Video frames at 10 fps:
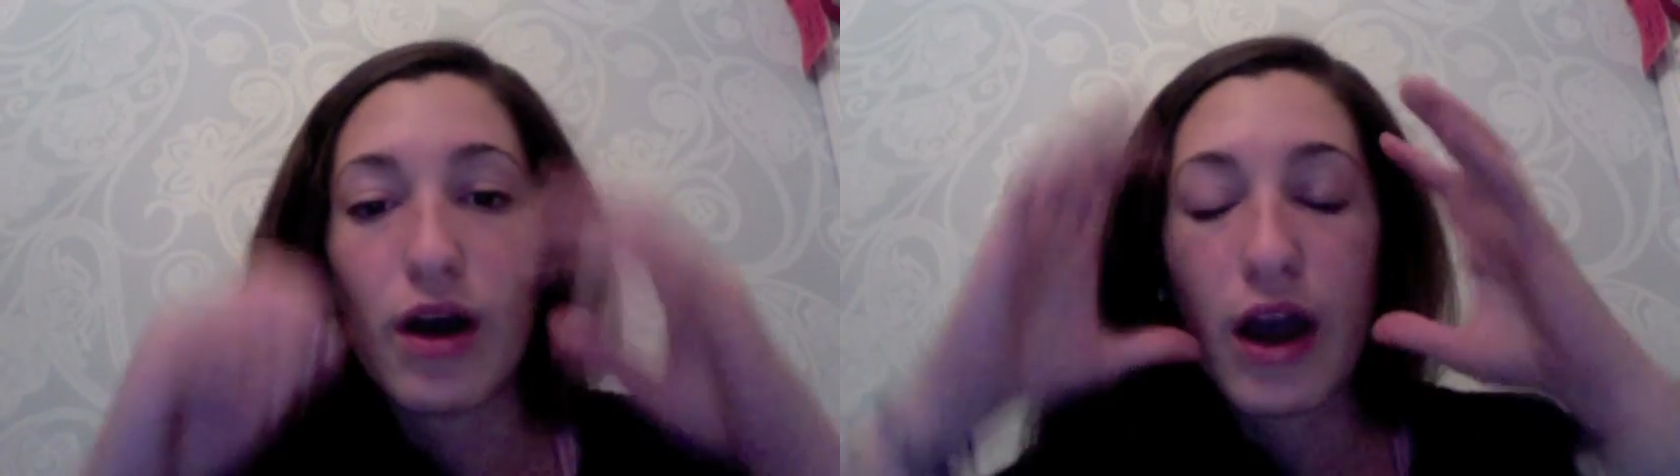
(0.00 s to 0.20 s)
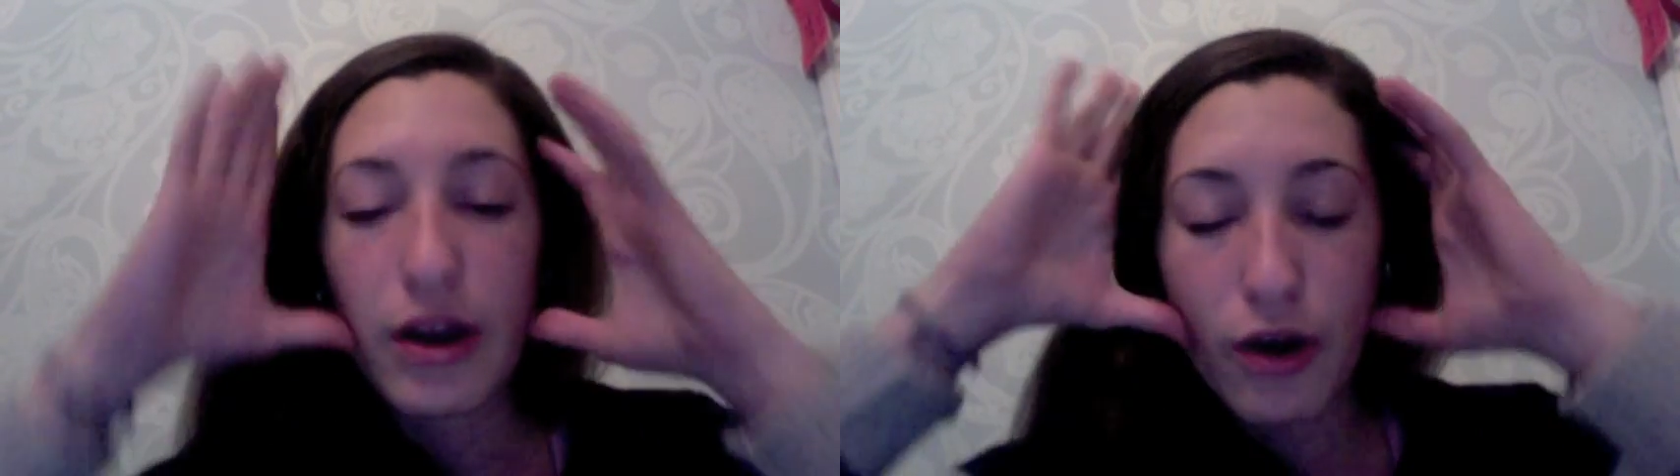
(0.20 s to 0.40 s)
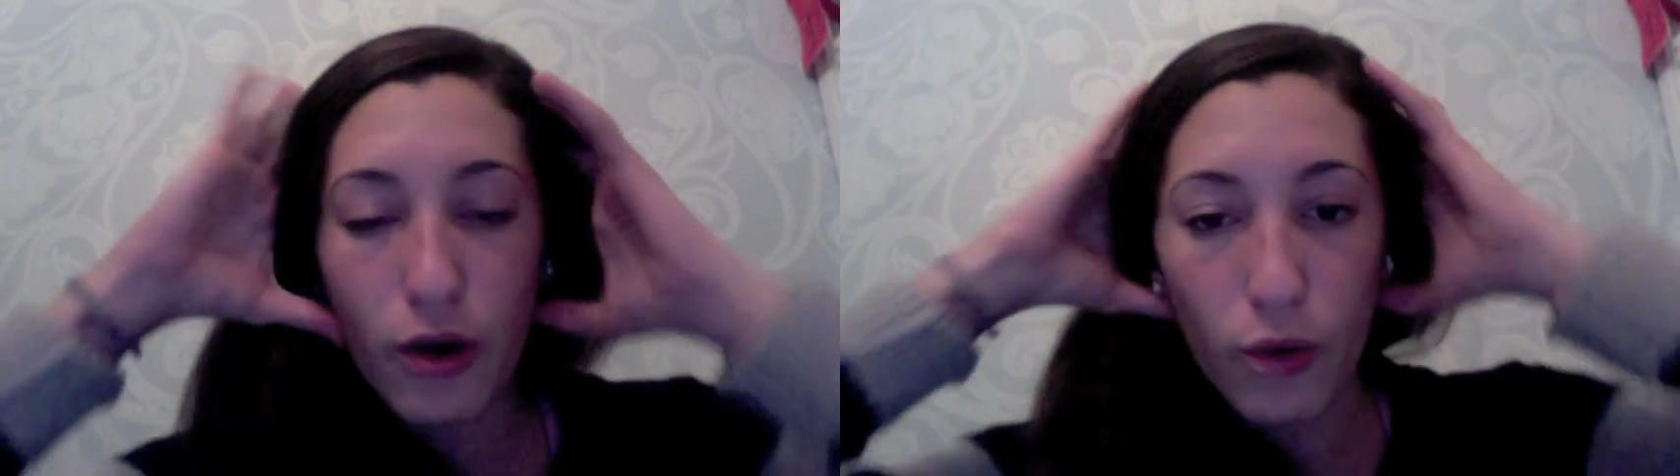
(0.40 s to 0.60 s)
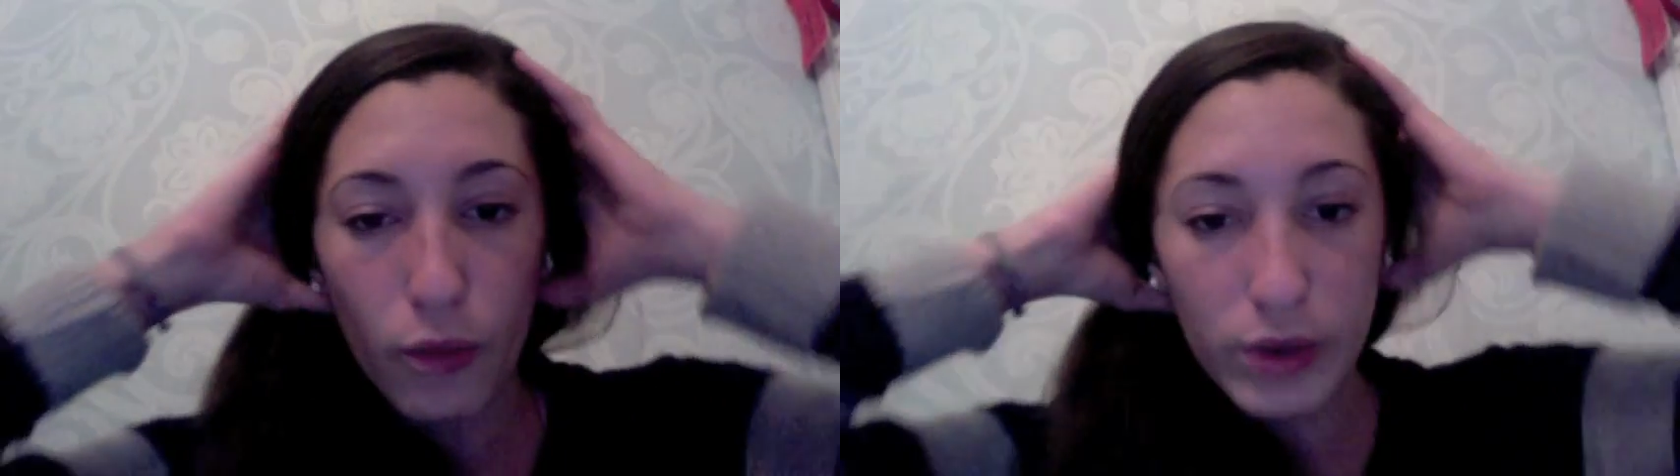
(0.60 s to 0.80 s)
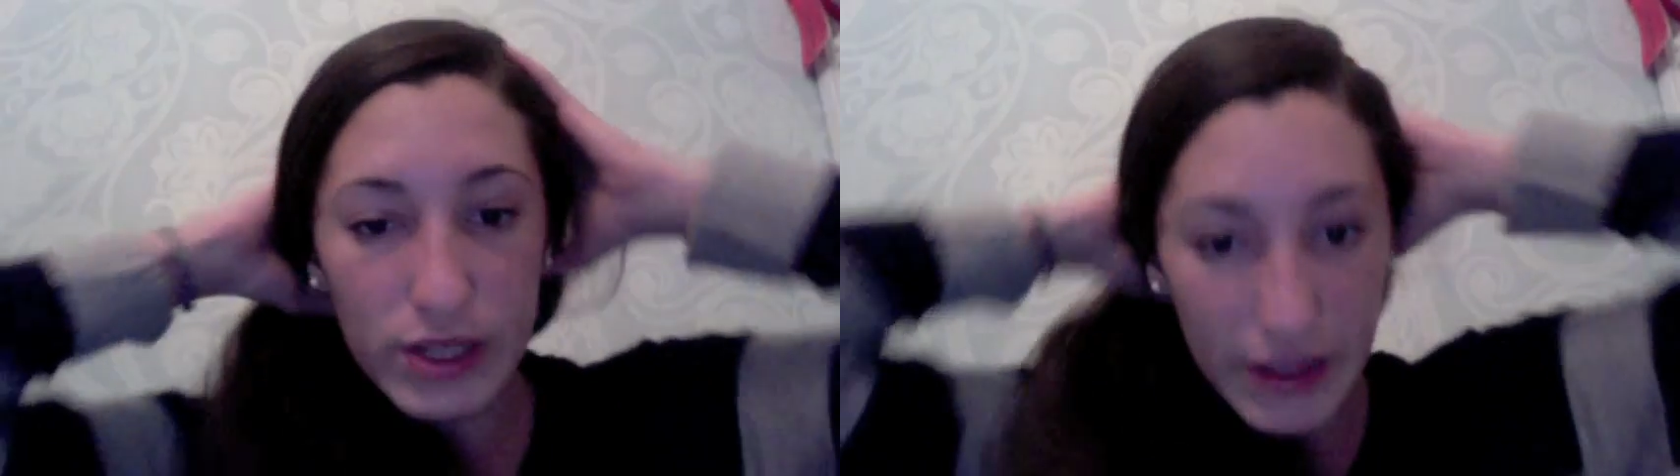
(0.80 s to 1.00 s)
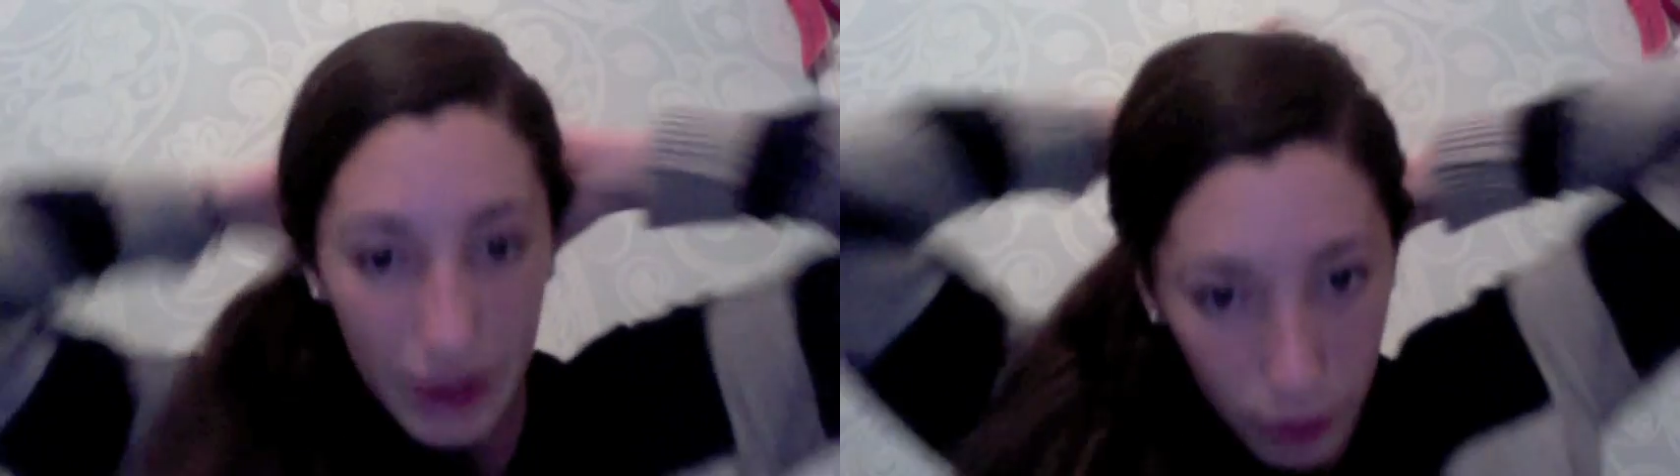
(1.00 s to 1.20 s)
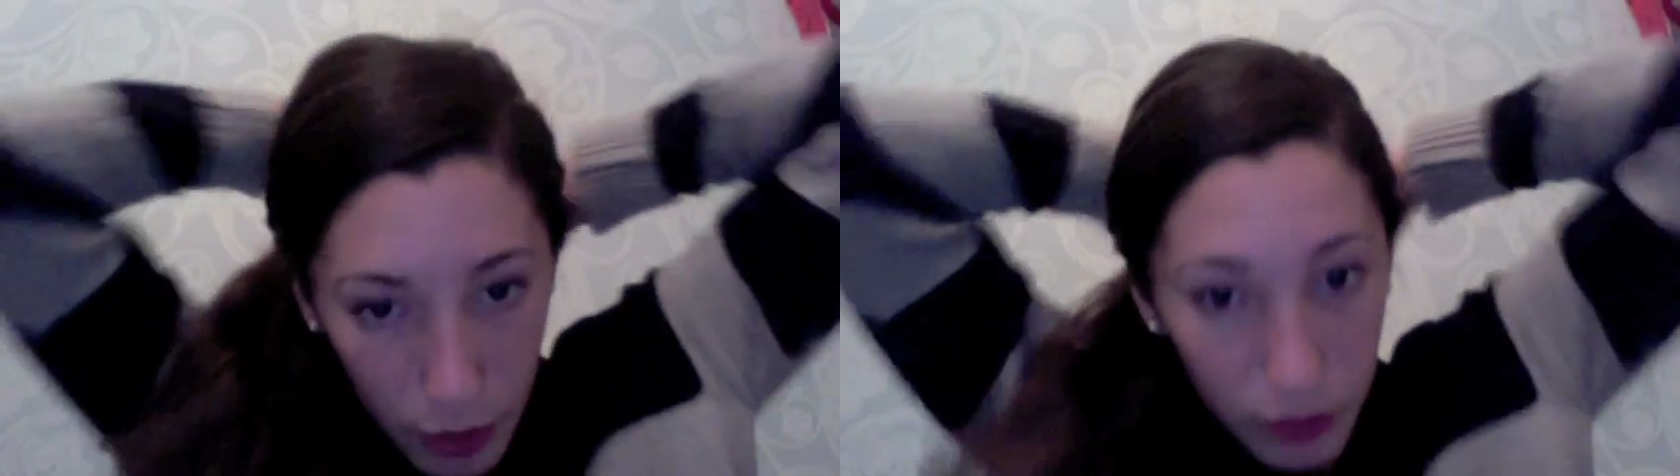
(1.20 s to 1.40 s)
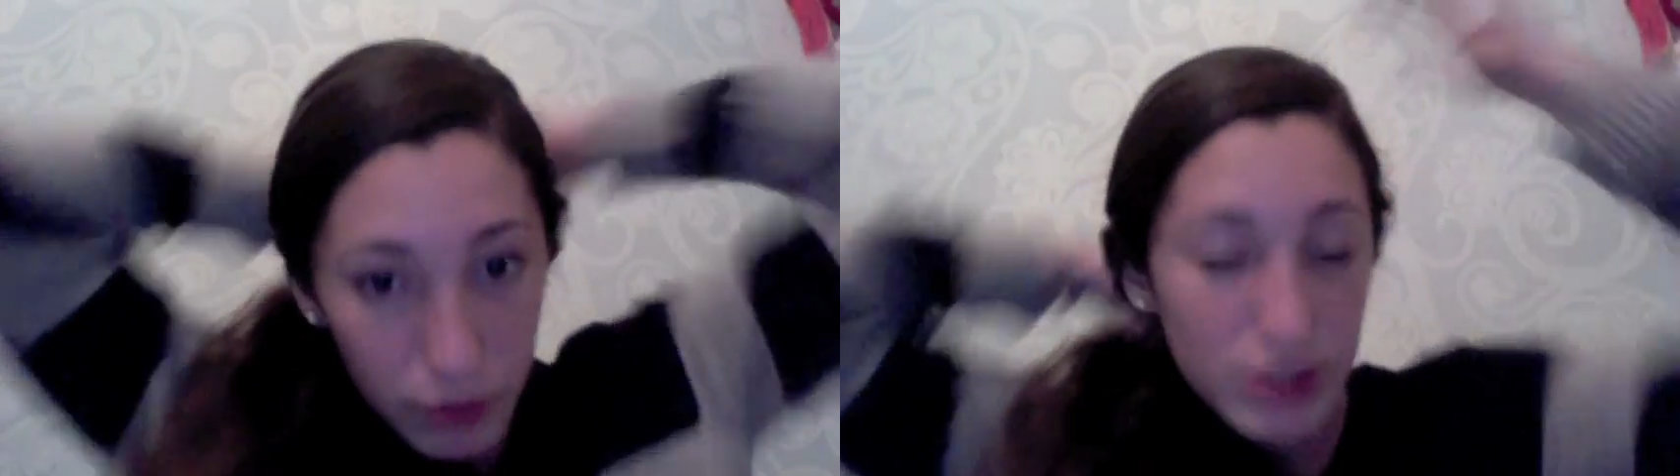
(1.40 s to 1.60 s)
I know we said that we
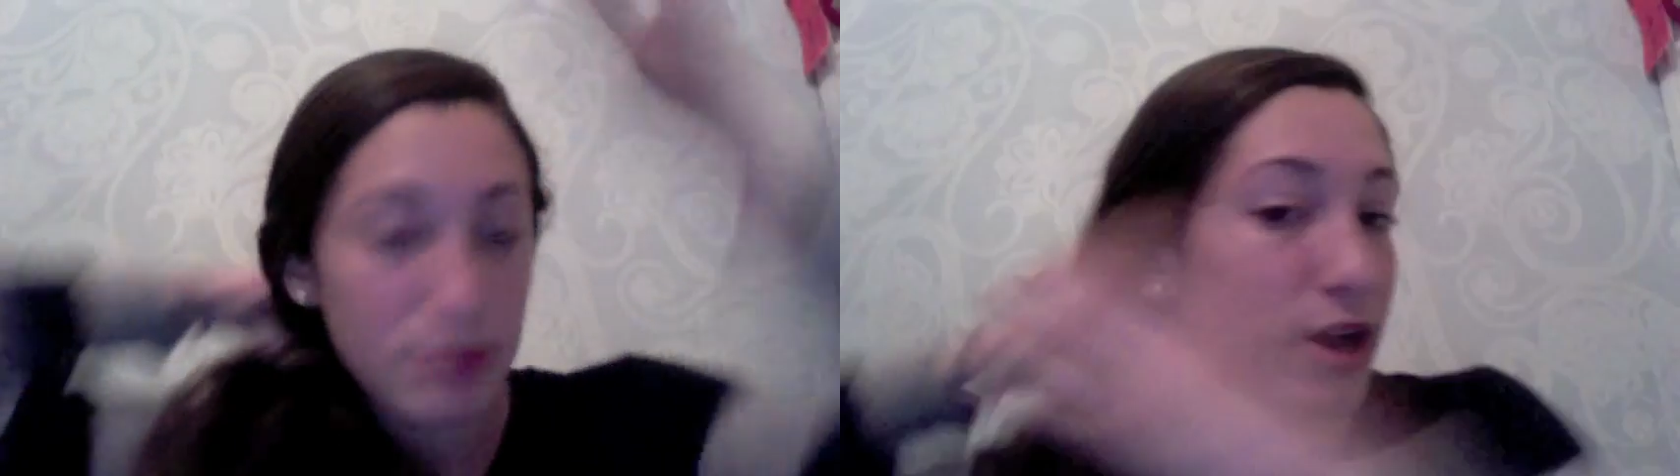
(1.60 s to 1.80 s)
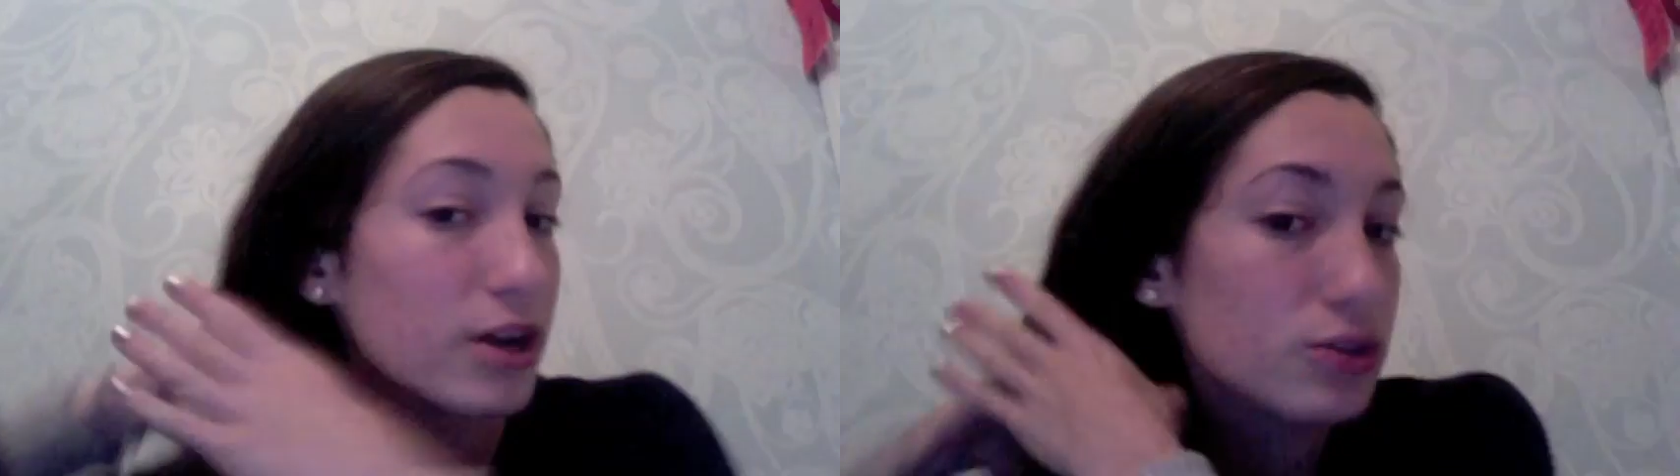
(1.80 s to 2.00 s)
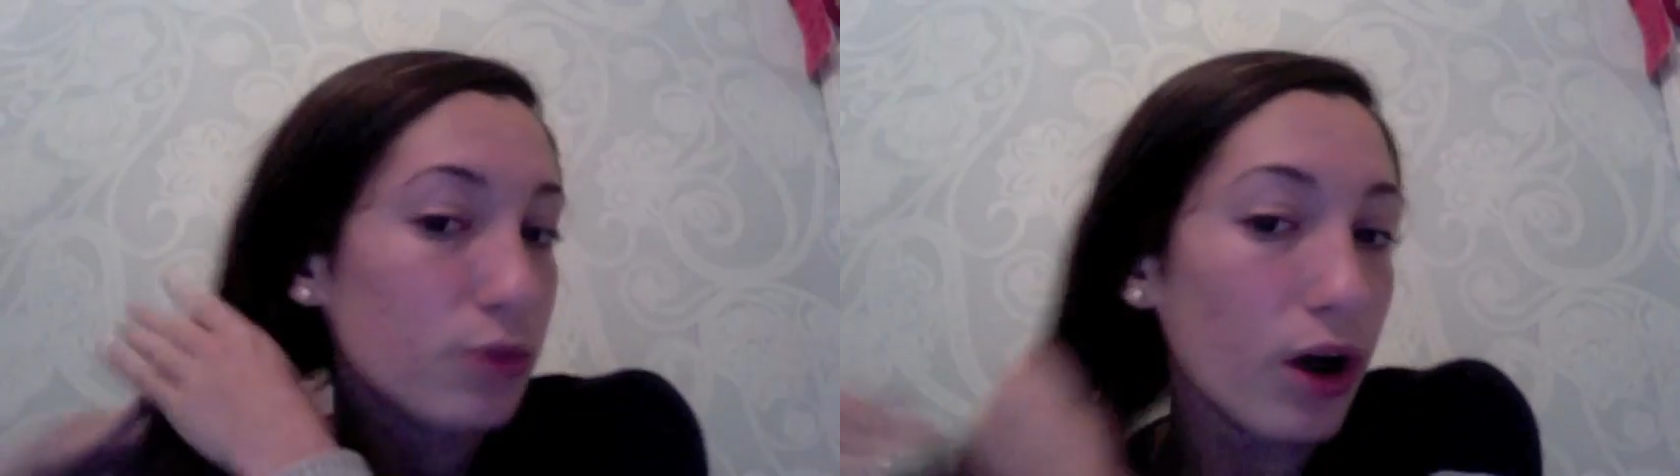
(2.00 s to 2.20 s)
would respond to